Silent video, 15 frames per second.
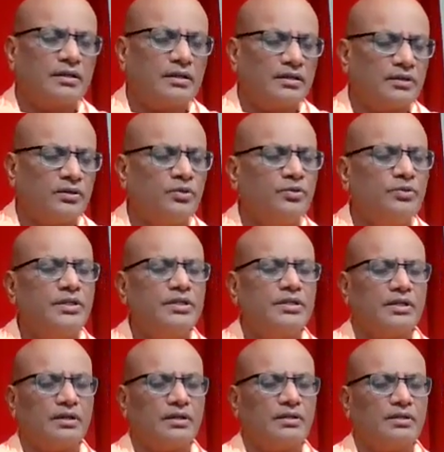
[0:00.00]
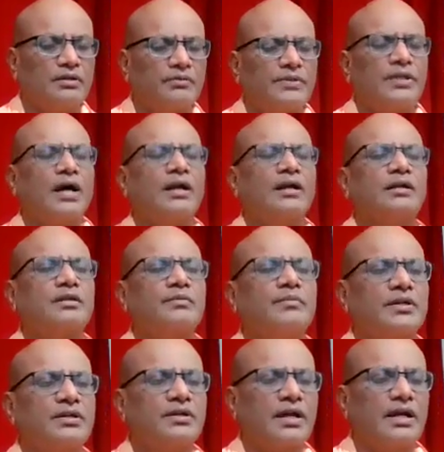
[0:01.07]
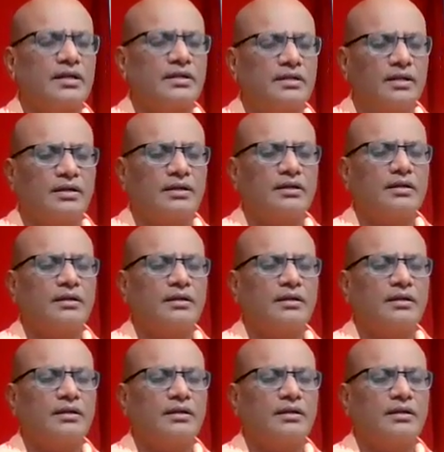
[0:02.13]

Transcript: unity with the ultimate reality.